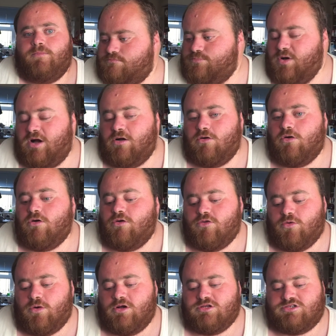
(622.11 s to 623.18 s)
But
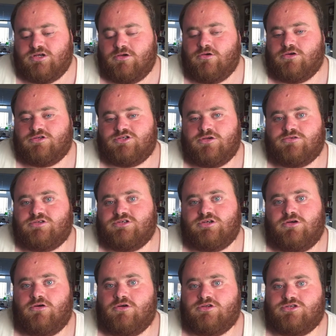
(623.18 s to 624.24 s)
other ones I
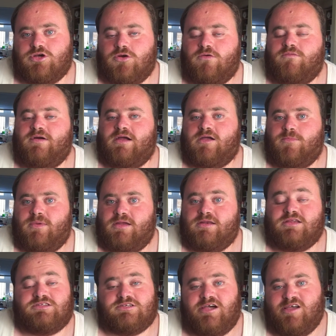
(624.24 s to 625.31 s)
also recommend
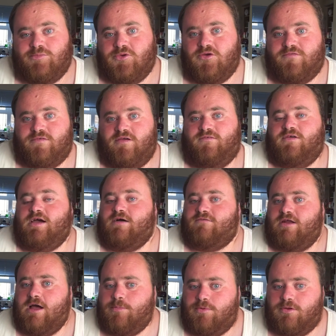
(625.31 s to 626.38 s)
is iMovie if you have
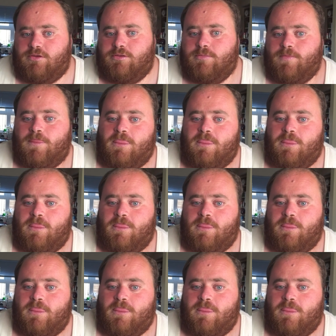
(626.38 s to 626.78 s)
an Apple.